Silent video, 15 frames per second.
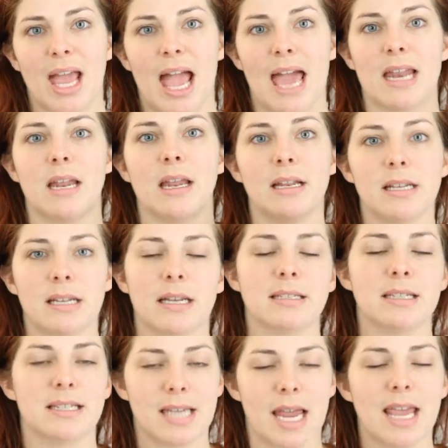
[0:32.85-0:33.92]
And
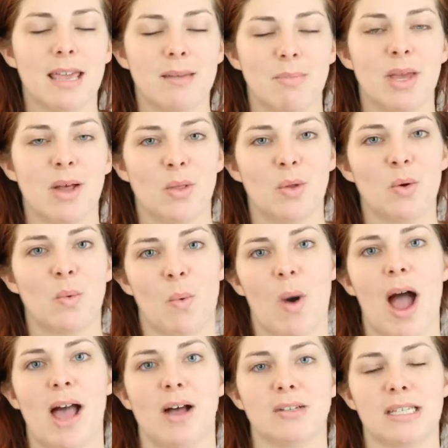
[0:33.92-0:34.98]
it's taken me a little
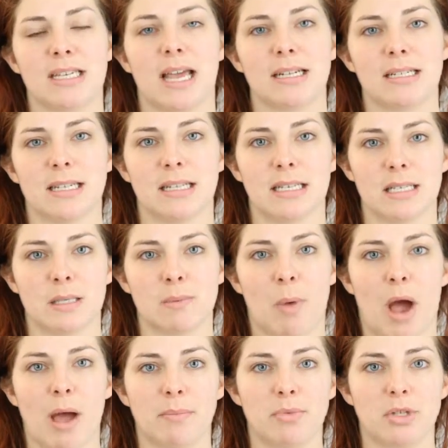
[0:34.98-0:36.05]
while to get to this
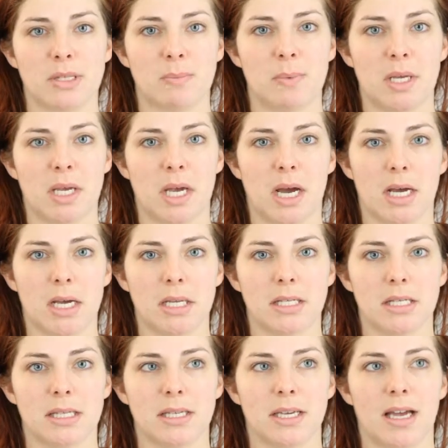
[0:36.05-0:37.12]
spot just
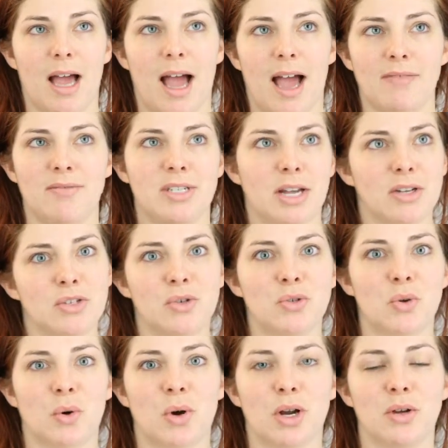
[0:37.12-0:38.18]
because I've done
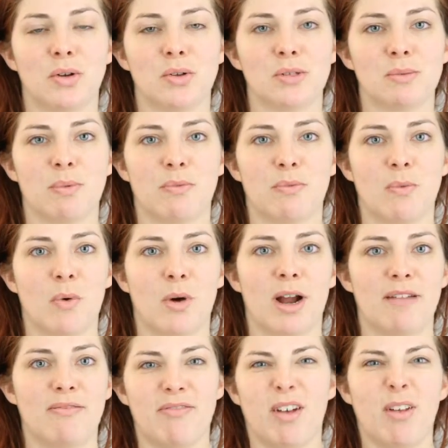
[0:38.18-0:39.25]
tutorials before,
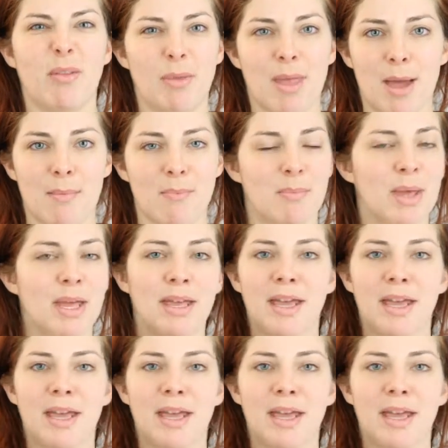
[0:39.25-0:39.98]
I filmed them